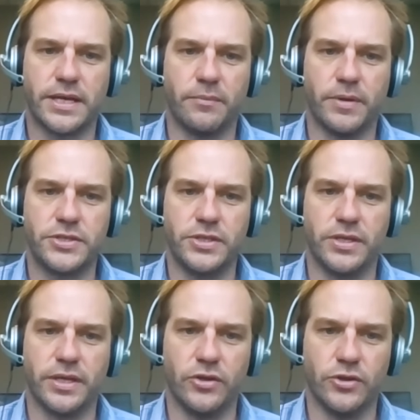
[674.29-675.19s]
How much
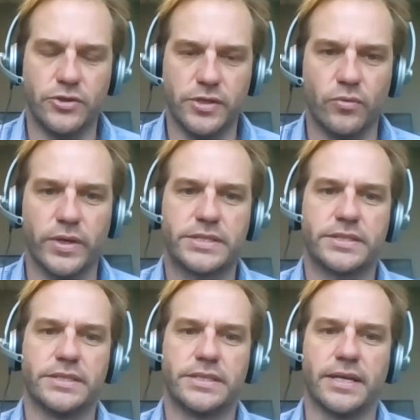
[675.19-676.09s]
can you
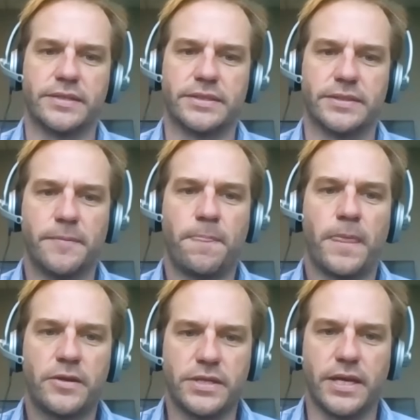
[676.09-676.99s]
de-risk this asset
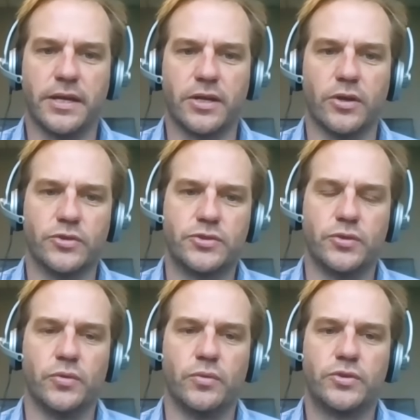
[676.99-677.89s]
to get it close
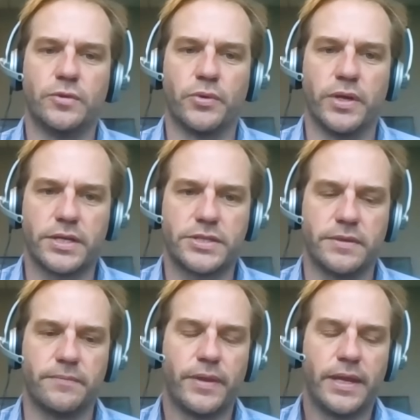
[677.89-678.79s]
to to
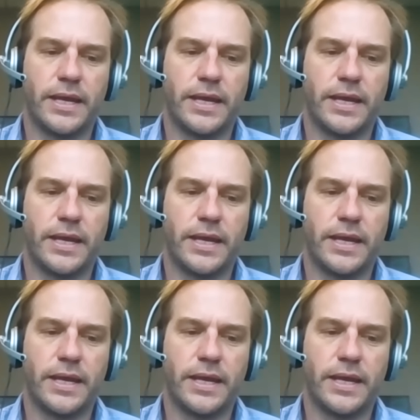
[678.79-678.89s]
production?